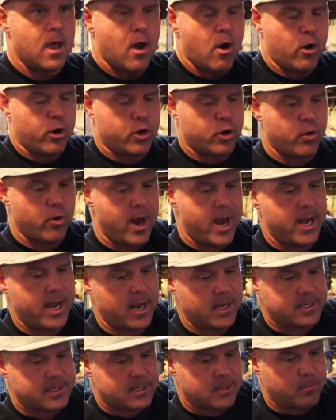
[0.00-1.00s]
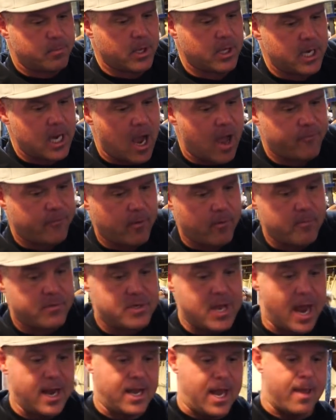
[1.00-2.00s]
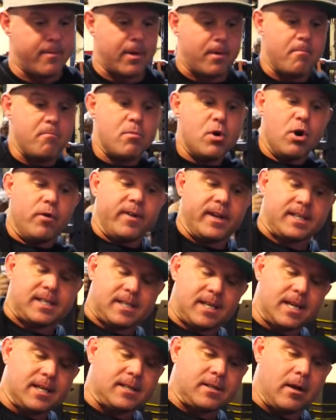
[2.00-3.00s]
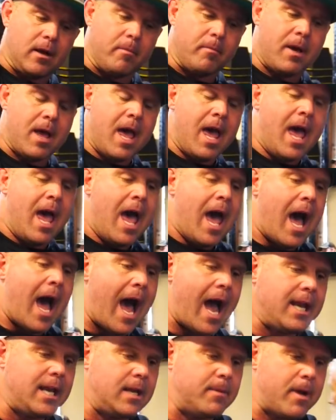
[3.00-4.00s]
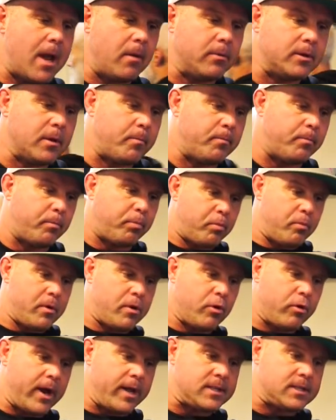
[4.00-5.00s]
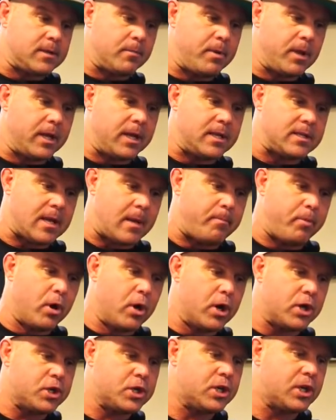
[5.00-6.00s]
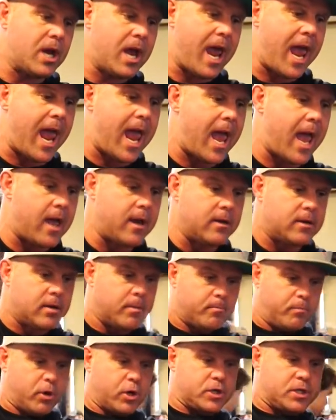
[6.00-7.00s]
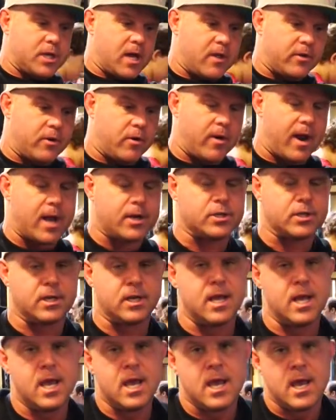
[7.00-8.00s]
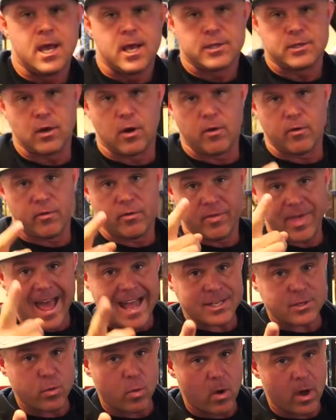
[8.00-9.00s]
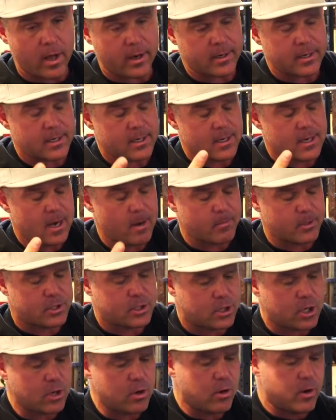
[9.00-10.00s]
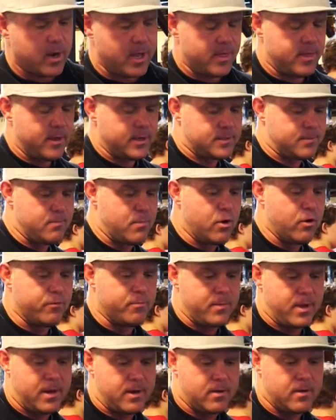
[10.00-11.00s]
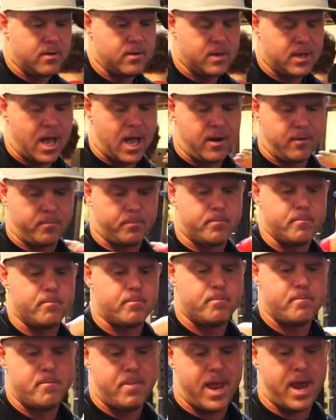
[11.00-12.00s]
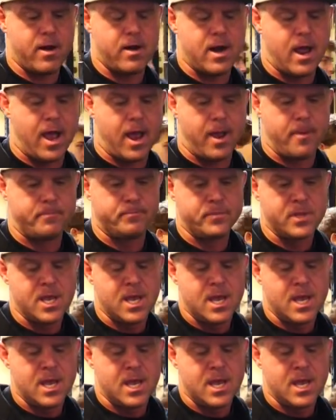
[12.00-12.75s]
or creating stability off of a dynamic moving system, I need to be able to create stability as I push and push the other direction. So that's one. Number two in this movement kind of paradigm,